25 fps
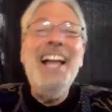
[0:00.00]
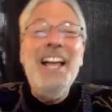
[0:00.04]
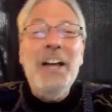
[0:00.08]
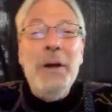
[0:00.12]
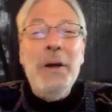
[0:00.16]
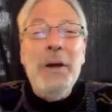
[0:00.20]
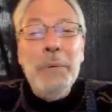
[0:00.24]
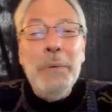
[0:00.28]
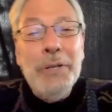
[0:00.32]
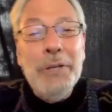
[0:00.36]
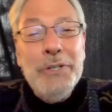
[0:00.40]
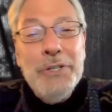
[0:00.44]

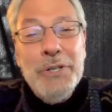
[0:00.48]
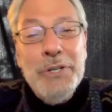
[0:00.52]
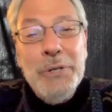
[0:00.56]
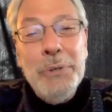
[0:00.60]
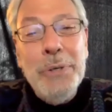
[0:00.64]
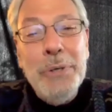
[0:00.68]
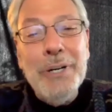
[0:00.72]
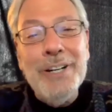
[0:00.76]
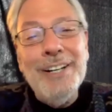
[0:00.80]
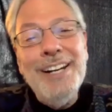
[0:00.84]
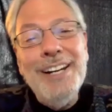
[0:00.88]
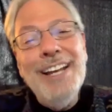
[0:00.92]
Well,
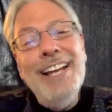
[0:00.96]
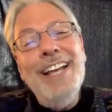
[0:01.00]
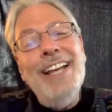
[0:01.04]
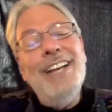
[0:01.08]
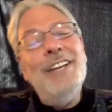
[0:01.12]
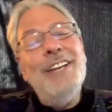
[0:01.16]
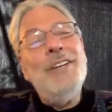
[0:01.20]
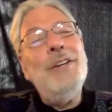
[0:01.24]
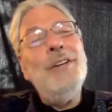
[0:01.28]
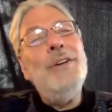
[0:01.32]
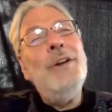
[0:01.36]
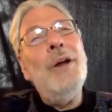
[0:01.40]
sure.
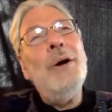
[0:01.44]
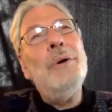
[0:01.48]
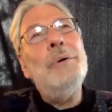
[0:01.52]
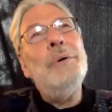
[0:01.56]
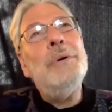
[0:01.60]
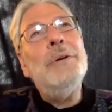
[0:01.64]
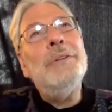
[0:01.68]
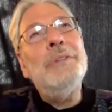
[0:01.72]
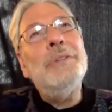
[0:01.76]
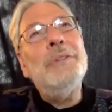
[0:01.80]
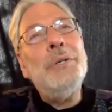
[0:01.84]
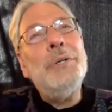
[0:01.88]
You
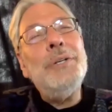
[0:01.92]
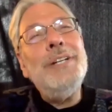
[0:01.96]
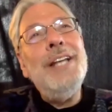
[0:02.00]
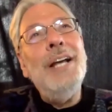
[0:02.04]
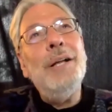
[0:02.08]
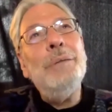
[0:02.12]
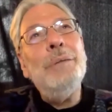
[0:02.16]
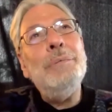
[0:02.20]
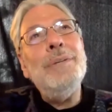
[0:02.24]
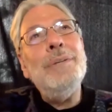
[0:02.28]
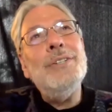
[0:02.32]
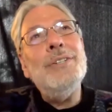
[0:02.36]
know, learned
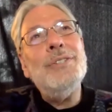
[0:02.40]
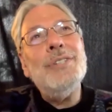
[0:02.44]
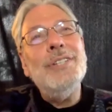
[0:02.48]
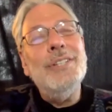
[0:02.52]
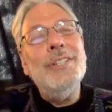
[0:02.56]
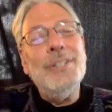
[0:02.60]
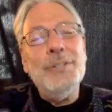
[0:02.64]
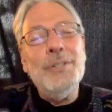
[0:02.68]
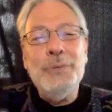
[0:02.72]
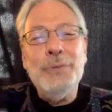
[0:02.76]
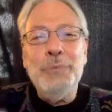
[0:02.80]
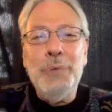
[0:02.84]

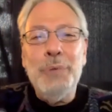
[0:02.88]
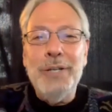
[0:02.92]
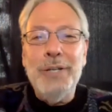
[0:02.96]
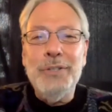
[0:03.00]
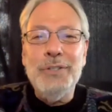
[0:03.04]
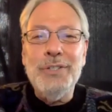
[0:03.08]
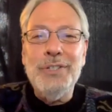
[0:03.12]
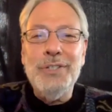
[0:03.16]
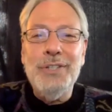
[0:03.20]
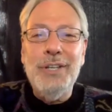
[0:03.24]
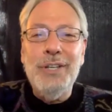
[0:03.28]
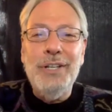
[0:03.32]
helplessness
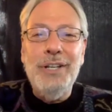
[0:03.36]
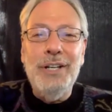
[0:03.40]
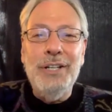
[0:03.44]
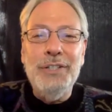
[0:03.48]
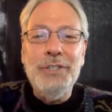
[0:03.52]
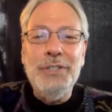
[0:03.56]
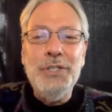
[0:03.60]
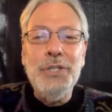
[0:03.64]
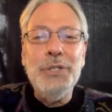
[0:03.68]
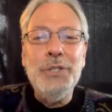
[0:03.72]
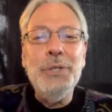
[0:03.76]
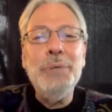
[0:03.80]
was a
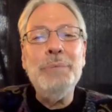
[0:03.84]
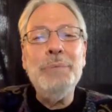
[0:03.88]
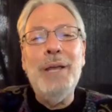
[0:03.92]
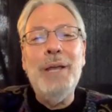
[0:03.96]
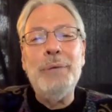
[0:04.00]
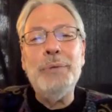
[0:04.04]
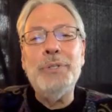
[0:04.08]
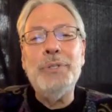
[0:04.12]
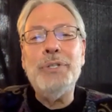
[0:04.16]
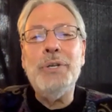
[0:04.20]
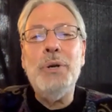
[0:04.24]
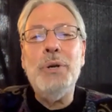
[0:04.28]
term that
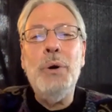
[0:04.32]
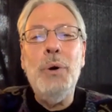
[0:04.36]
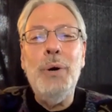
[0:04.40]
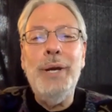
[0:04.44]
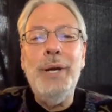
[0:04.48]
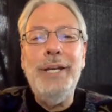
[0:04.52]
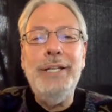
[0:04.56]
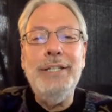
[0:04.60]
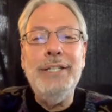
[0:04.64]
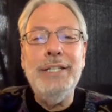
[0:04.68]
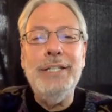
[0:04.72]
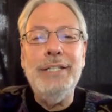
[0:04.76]
was
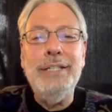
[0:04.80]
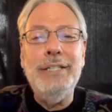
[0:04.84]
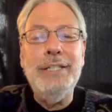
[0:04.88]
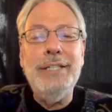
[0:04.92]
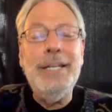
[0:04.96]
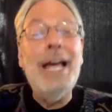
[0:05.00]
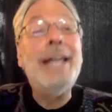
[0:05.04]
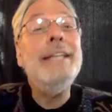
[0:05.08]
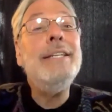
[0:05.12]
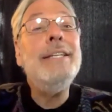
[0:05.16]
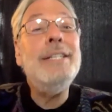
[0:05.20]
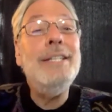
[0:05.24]
coined in
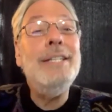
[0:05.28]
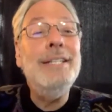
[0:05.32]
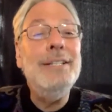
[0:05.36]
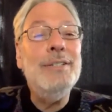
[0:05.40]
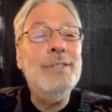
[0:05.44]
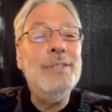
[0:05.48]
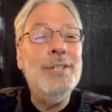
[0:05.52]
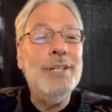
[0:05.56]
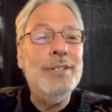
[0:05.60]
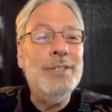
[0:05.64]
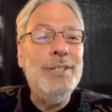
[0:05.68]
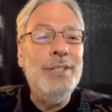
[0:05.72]

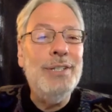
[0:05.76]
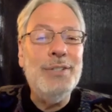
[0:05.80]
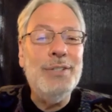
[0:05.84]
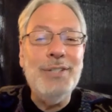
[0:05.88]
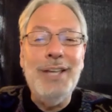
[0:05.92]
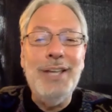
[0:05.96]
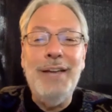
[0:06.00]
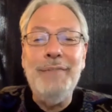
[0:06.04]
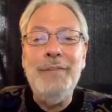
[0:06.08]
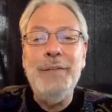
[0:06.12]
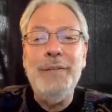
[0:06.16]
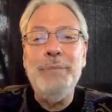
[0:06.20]

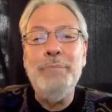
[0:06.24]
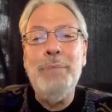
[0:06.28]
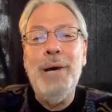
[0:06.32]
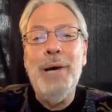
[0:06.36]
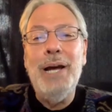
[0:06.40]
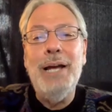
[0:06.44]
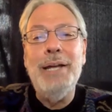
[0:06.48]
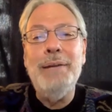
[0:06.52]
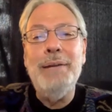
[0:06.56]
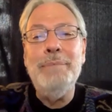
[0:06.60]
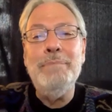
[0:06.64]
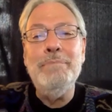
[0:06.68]
1967
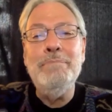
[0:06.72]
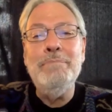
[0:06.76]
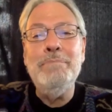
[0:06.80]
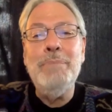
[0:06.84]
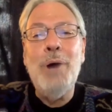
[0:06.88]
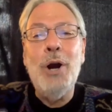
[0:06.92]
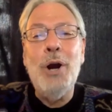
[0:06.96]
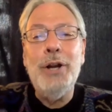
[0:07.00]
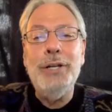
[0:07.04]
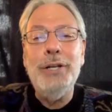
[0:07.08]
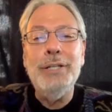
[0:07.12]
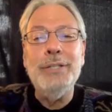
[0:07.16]
by
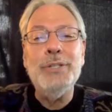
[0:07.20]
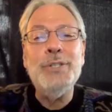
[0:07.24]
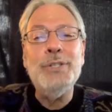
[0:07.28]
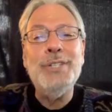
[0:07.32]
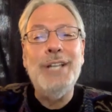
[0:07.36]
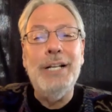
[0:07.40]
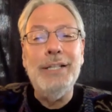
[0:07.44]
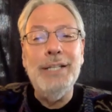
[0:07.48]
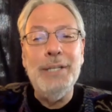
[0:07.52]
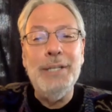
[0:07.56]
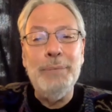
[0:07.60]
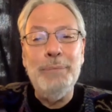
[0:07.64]
Martin
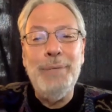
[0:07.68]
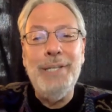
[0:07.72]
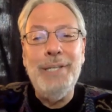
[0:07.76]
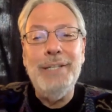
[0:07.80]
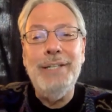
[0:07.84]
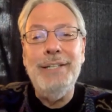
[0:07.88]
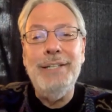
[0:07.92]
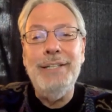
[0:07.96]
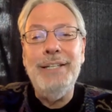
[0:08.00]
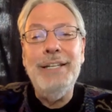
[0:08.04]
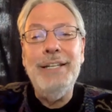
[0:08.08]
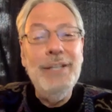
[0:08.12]

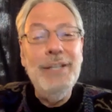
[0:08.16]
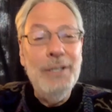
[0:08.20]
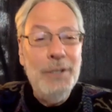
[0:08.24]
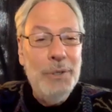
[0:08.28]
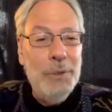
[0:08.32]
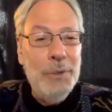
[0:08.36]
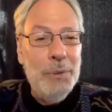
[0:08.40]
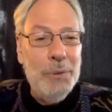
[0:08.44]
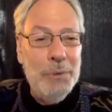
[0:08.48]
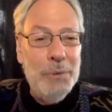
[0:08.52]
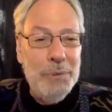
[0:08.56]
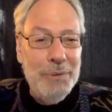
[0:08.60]
Seligman,
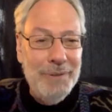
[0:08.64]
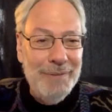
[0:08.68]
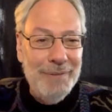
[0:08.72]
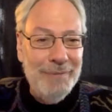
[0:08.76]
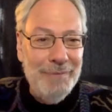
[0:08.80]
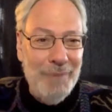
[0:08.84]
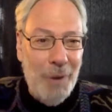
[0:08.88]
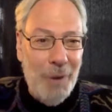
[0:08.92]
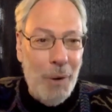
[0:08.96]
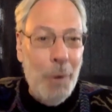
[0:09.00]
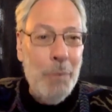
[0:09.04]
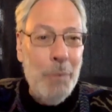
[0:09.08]
who
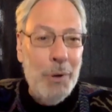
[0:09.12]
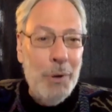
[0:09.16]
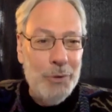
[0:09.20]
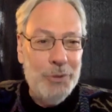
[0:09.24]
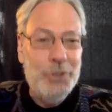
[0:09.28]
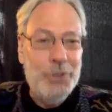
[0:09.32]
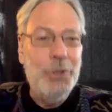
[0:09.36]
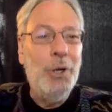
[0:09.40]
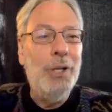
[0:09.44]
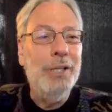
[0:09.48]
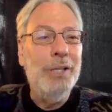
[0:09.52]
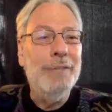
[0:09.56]

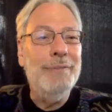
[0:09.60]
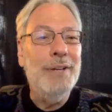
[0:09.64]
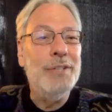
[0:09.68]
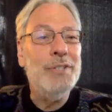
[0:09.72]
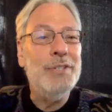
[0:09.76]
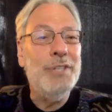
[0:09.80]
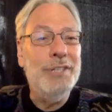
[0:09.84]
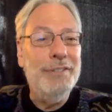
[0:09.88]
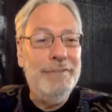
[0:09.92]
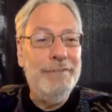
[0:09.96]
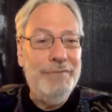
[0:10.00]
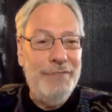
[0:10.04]
almost all of
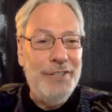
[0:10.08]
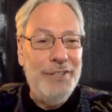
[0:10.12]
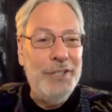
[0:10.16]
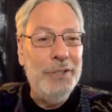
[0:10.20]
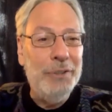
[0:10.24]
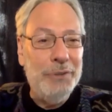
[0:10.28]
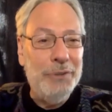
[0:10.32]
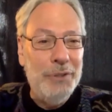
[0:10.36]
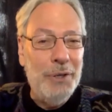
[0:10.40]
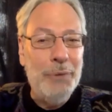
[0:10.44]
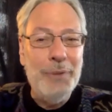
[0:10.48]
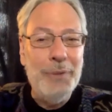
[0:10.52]
us in the
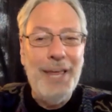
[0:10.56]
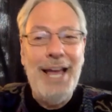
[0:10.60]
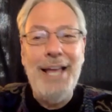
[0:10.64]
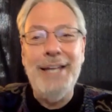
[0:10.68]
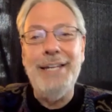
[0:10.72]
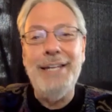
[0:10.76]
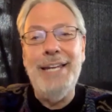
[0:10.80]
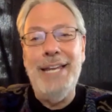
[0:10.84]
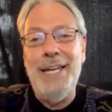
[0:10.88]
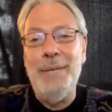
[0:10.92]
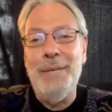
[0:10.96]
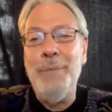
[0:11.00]
field know that
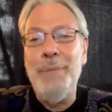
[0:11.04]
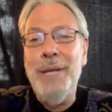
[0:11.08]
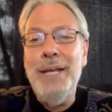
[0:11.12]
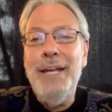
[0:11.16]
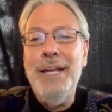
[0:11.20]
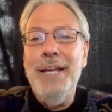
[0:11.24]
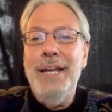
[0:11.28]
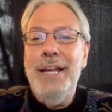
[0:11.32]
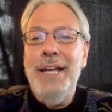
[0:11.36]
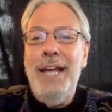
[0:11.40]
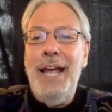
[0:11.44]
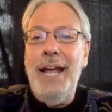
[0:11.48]
name,
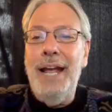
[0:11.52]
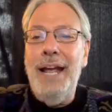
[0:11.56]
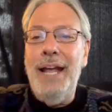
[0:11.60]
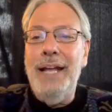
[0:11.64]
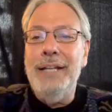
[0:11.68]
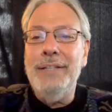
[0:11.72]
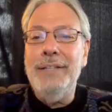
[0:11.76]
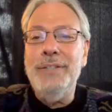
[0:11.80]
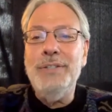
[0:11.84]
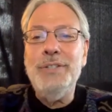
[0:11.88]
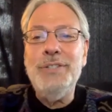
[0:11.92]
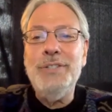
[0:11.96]

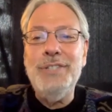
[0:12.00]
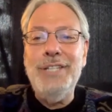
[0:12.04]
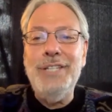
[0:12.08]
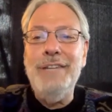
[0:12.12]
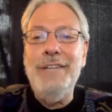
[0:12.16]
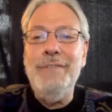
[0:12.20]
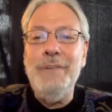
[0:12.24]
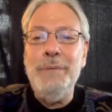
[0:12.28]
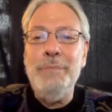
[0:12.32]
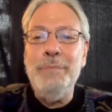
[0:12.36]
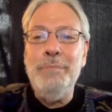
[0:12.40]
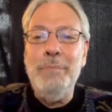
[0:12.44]
and
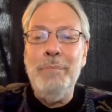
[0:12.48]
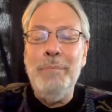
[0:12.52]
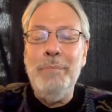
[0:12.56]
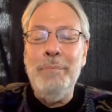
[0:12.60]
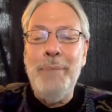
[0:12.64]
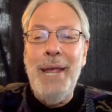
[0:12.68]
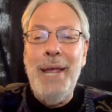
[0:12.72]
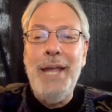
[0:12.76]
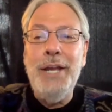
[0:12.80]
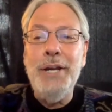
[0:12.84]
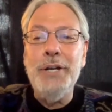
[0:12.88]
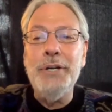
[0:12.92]
Stephen
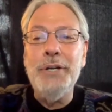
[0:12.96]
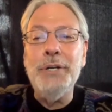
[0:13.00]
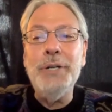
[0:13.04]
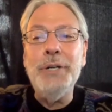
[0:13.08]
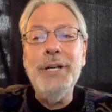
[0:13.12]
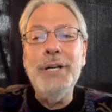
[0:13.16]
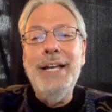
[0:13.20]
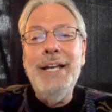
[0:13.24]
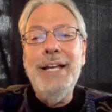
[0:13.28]
Mayer.